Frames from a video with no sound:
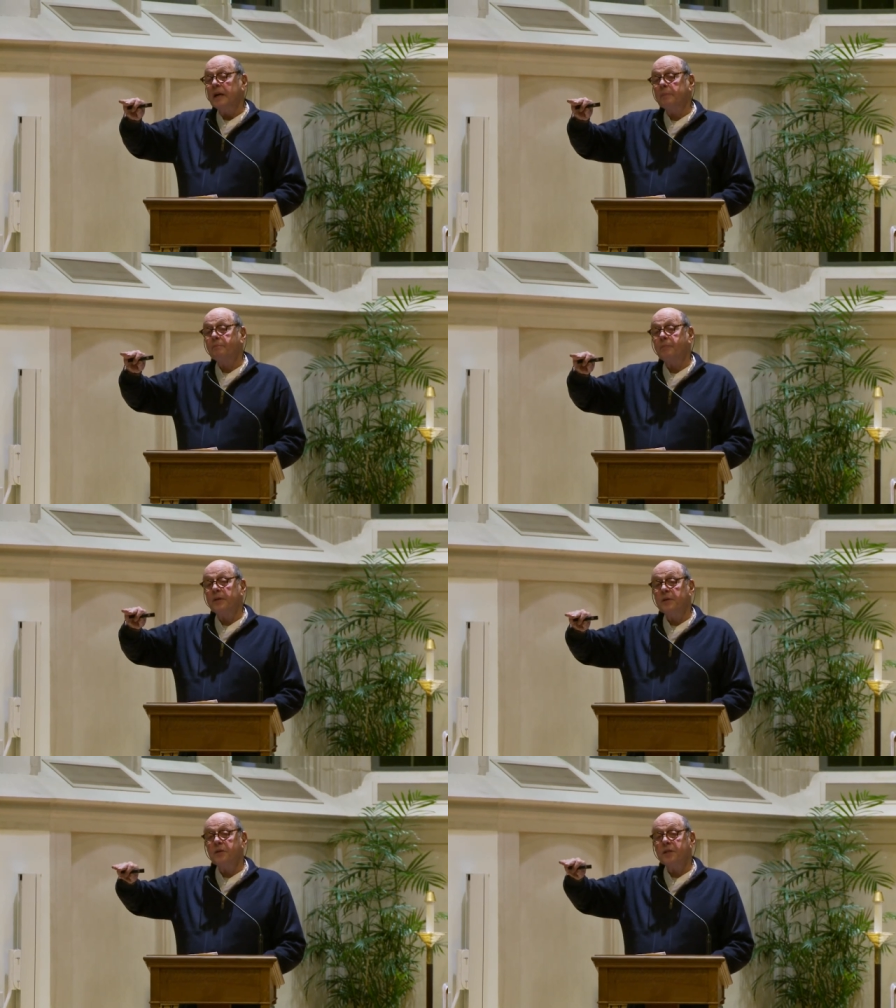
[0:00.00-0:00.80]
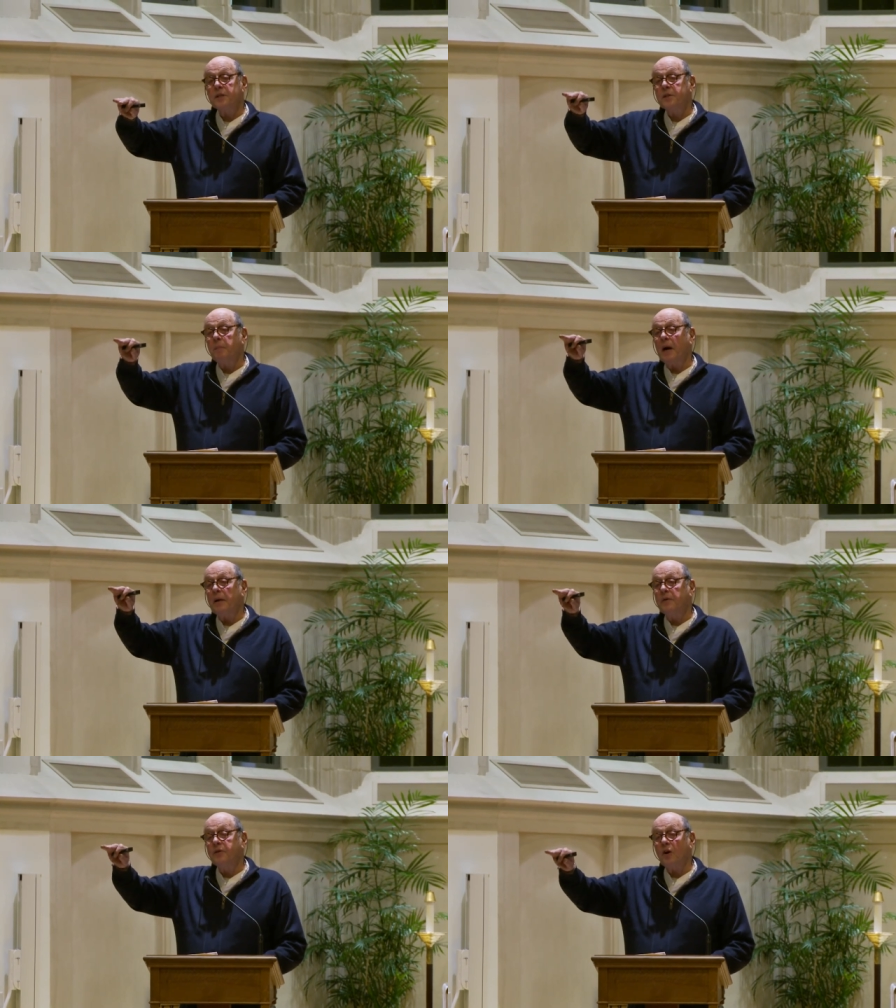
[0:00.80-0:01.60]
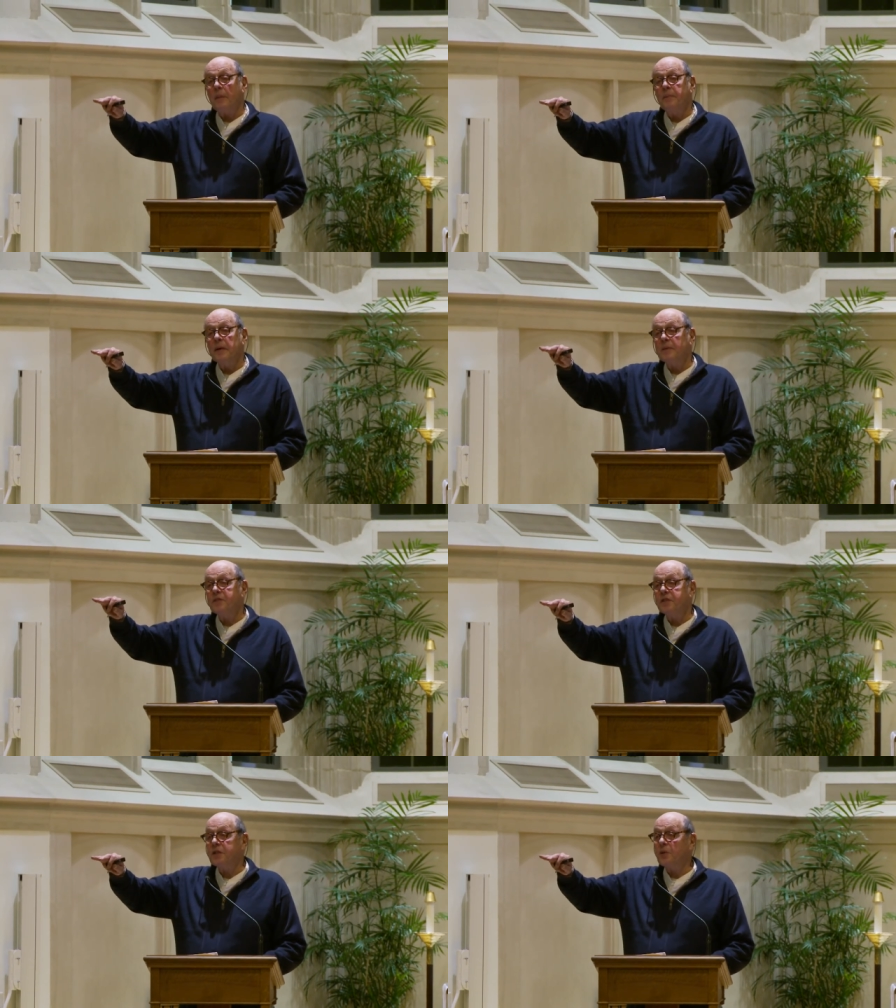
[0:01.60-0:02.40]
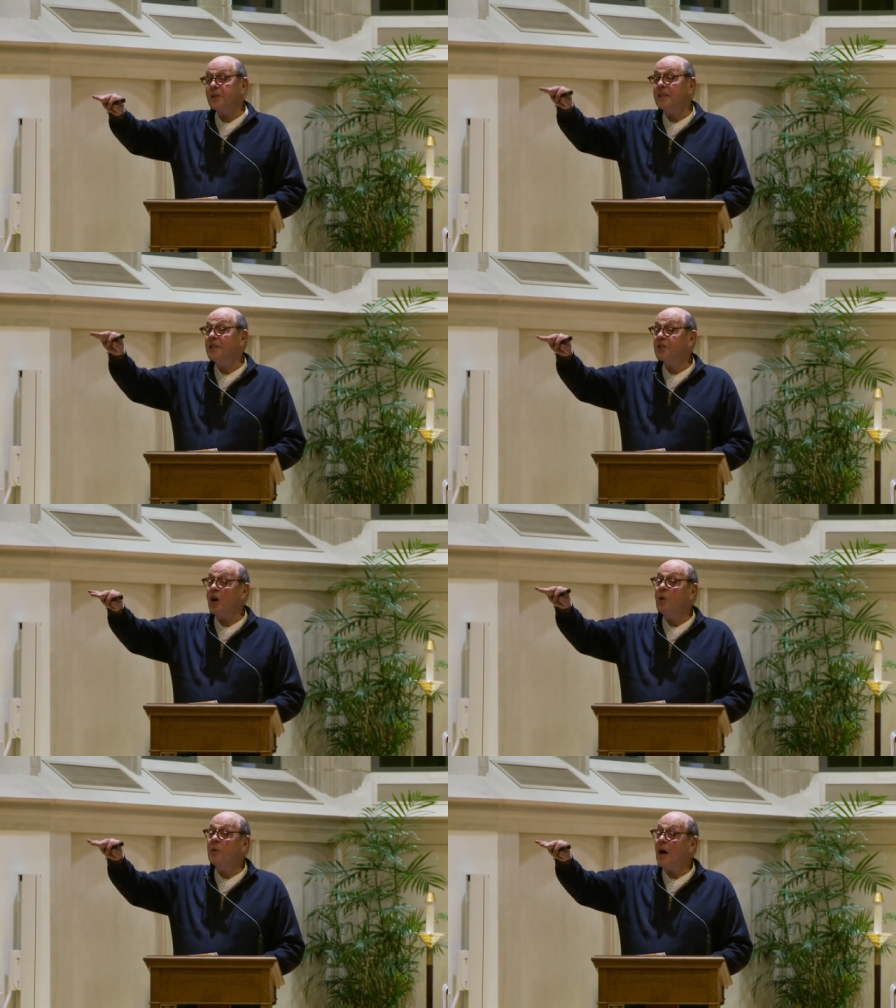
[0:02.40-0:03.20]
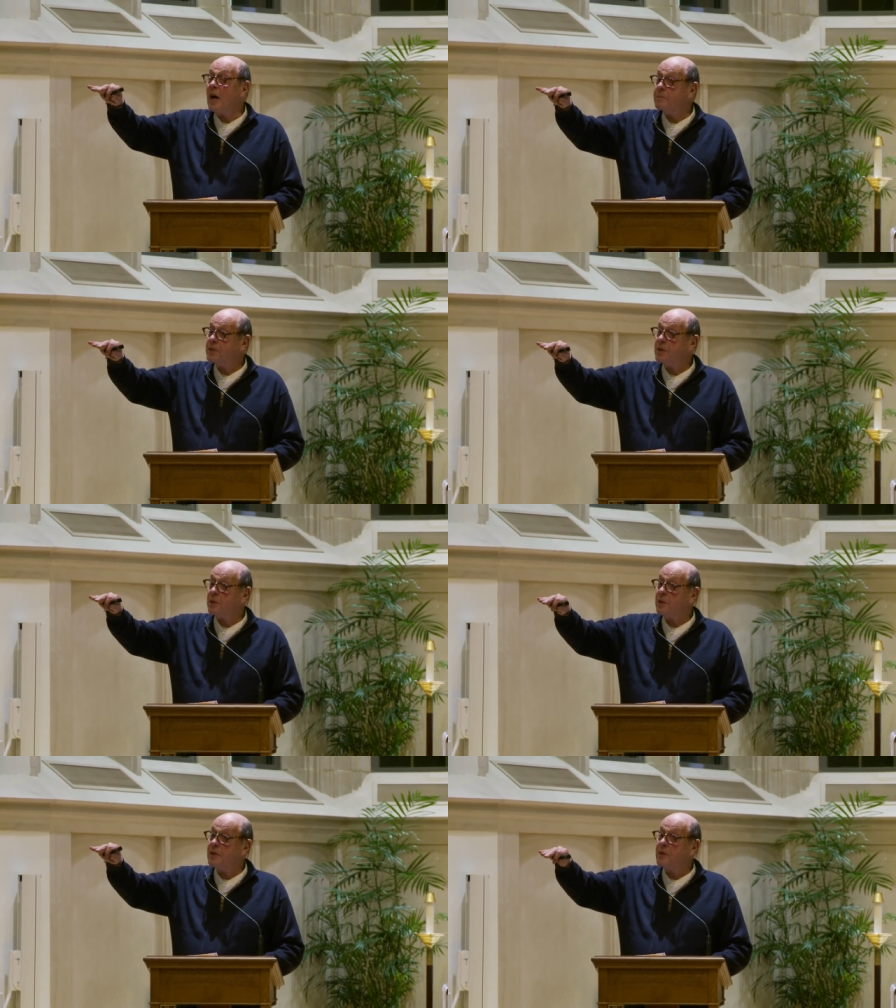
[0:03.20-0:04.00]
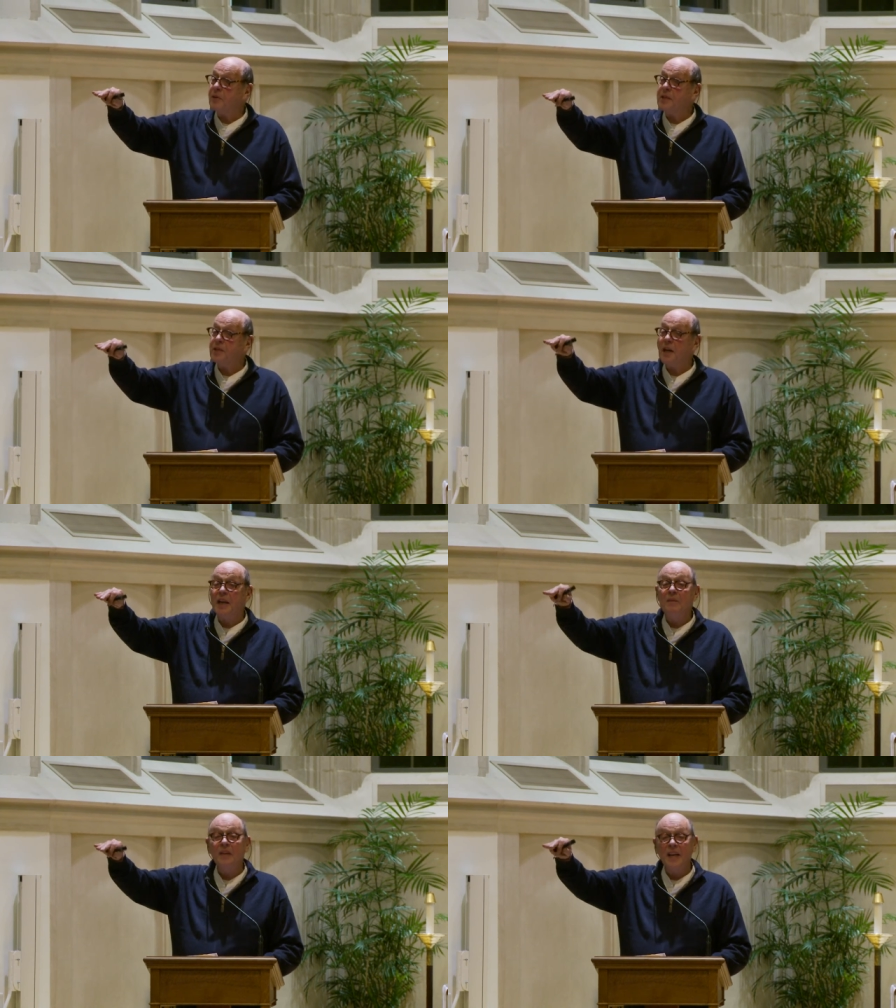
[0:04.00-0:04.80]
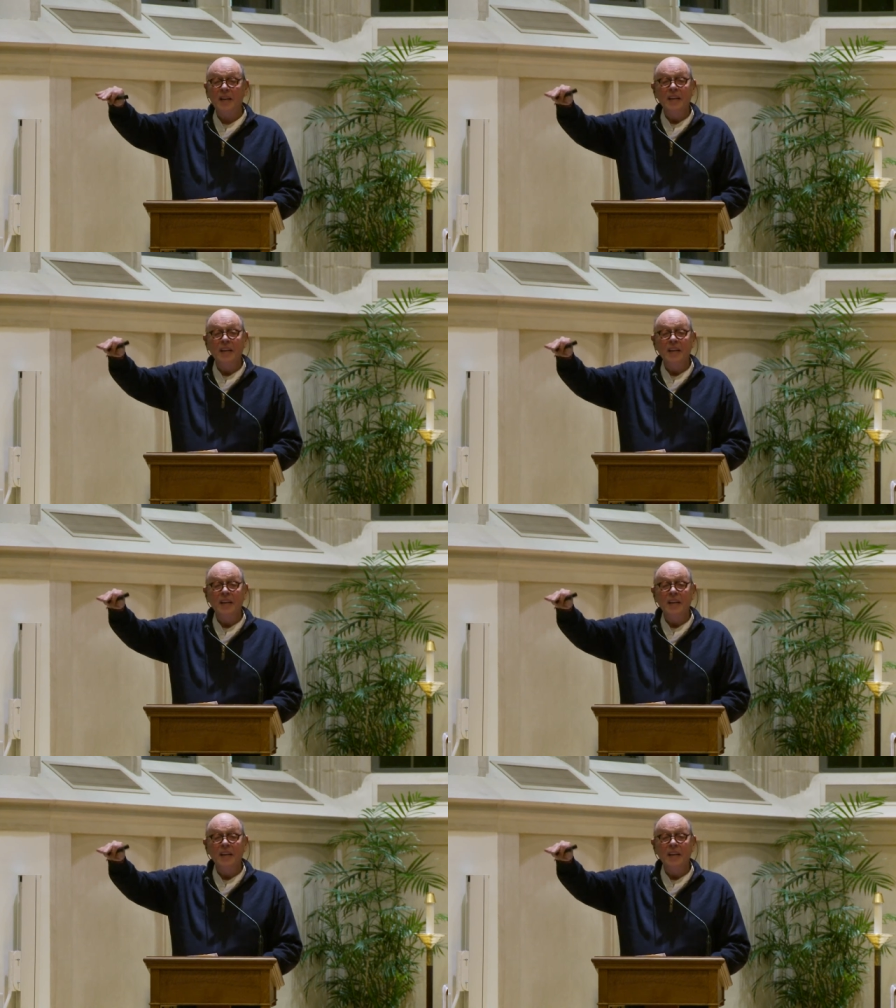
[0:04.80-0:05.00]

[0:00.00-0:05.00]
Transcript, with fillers: It produces, by the dropping of silt, its own obstacle. It creates a levee